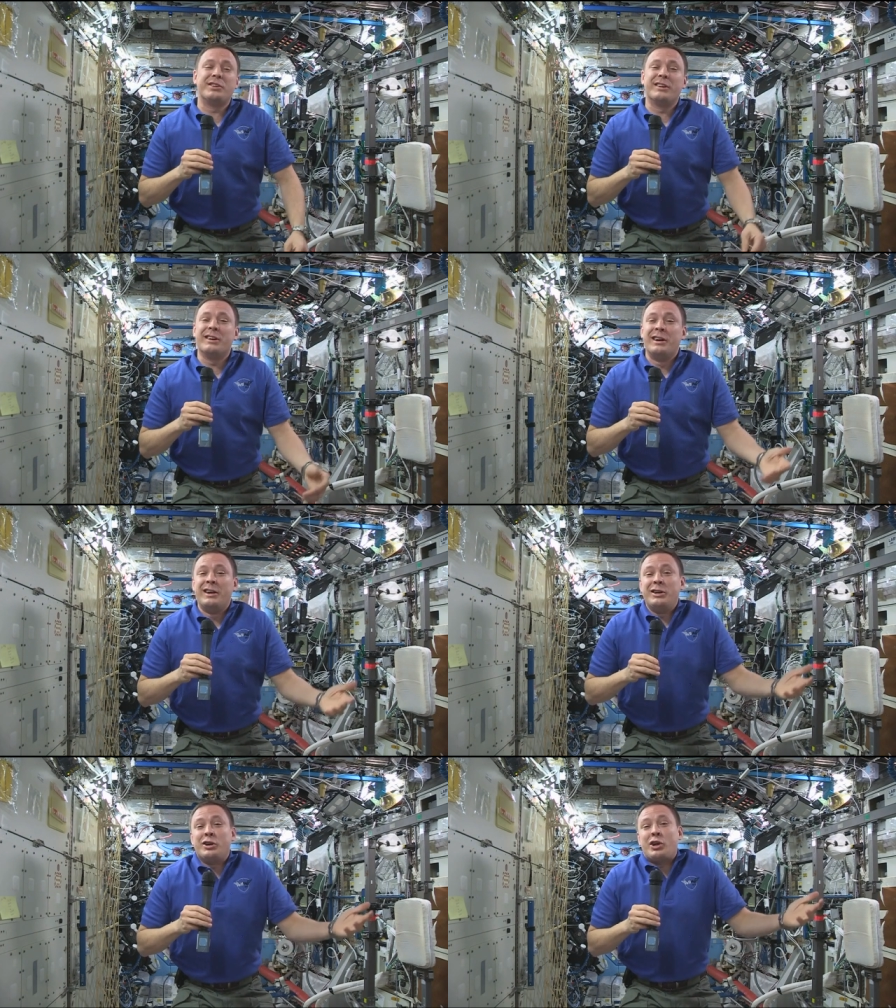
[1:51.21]
your
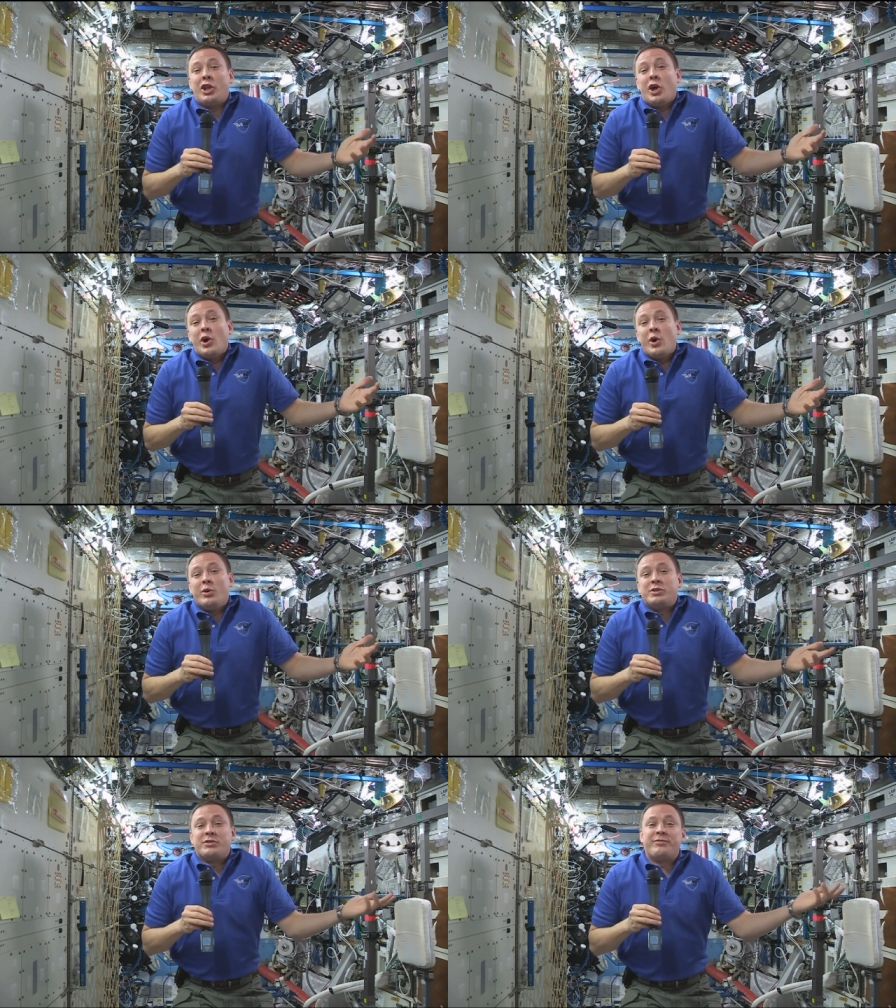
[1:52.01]
your
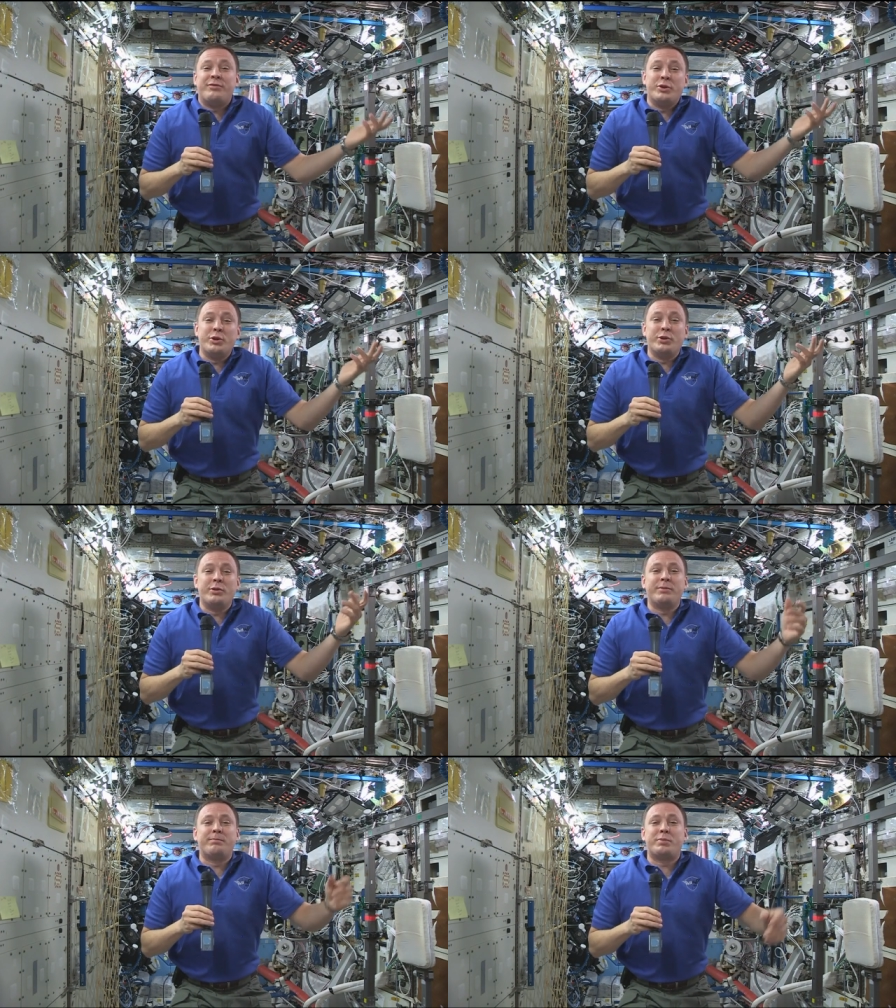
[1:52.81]
clothes, your
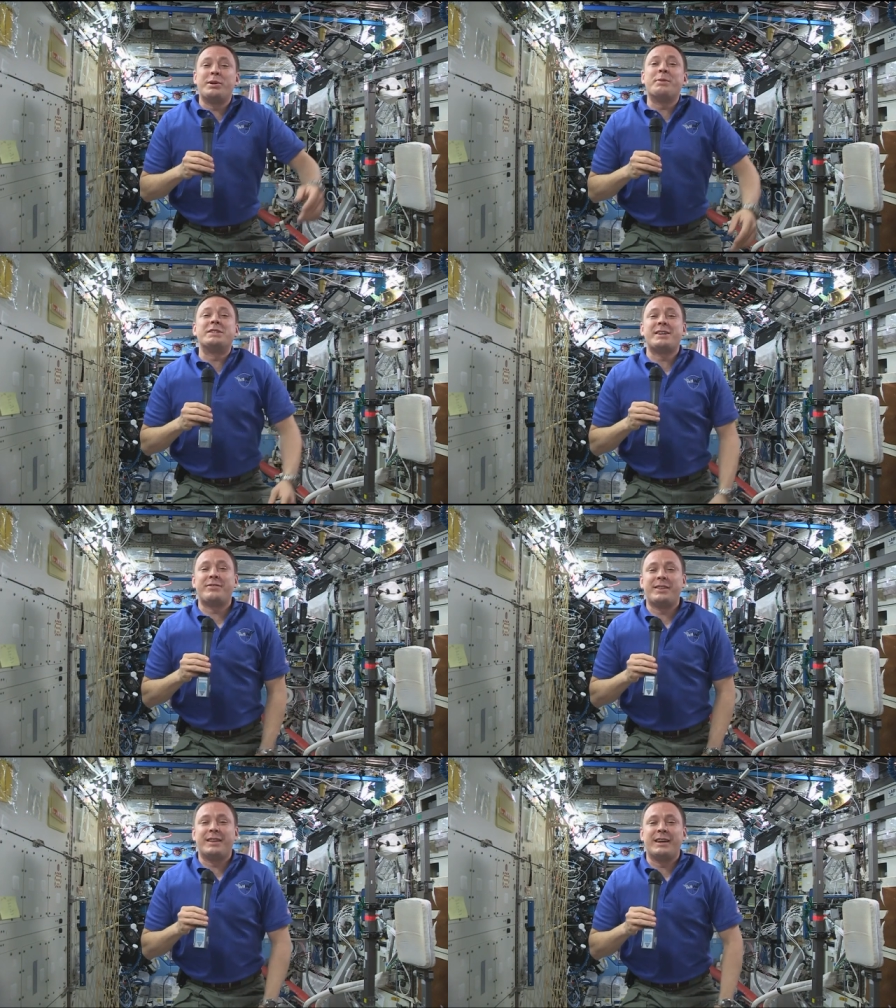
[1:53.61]
food, pretty much
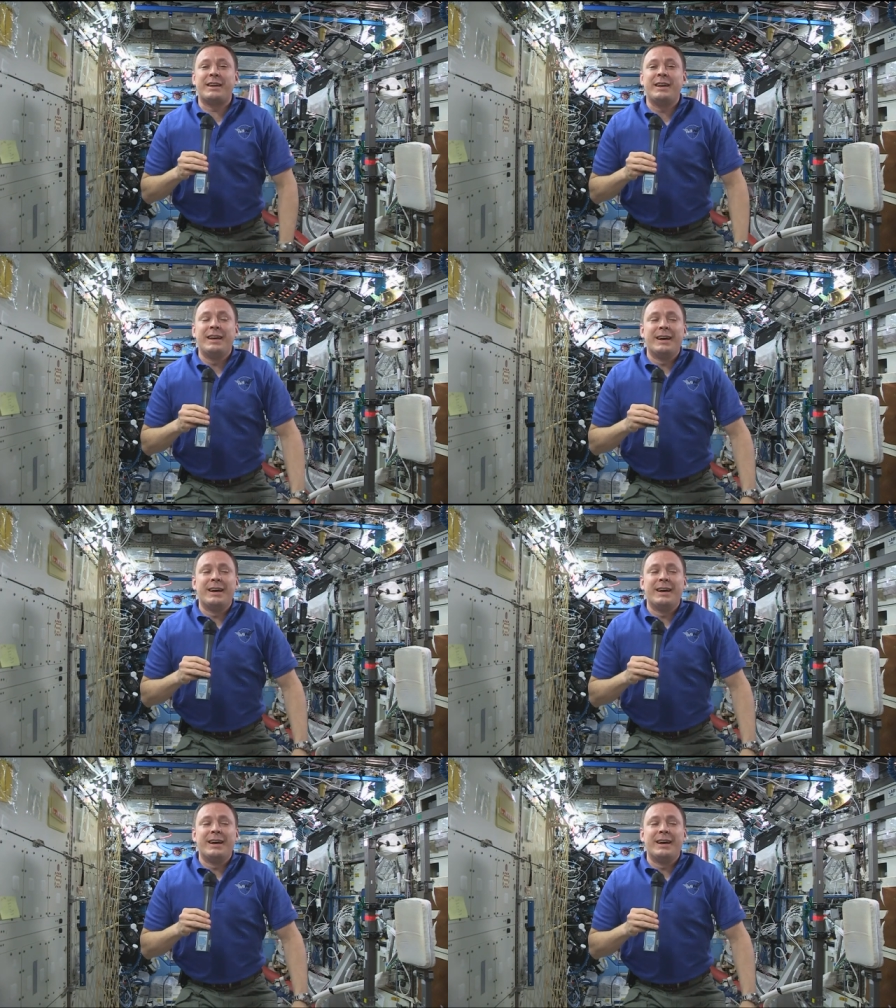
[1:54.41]
everything.